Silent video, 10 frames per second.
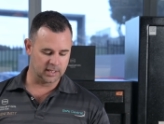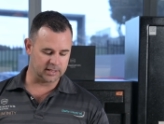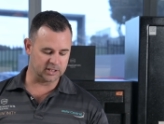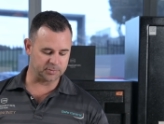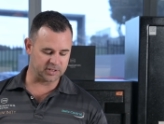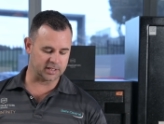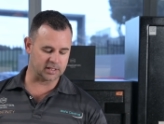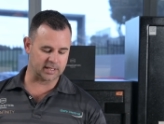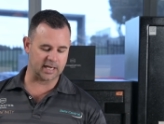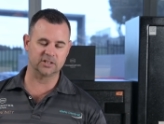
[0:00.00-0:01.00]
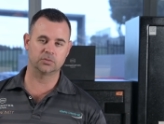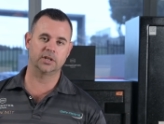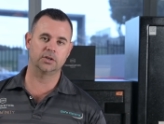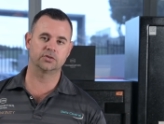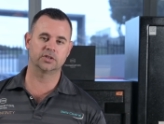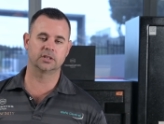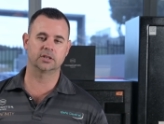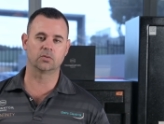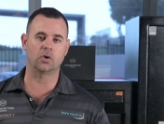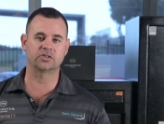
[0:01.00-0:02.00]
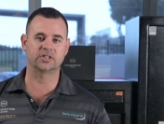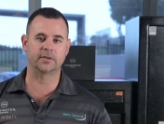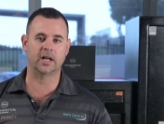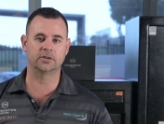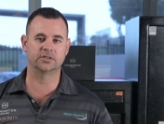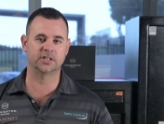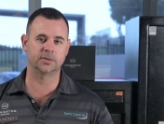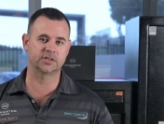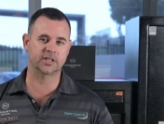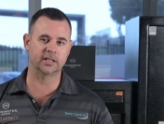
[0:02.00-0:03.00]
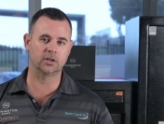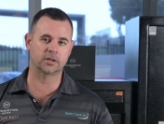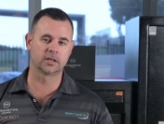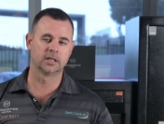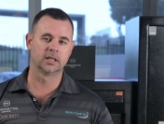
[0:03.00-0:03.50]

In this particular case, we're using the Ross 700 series key lock.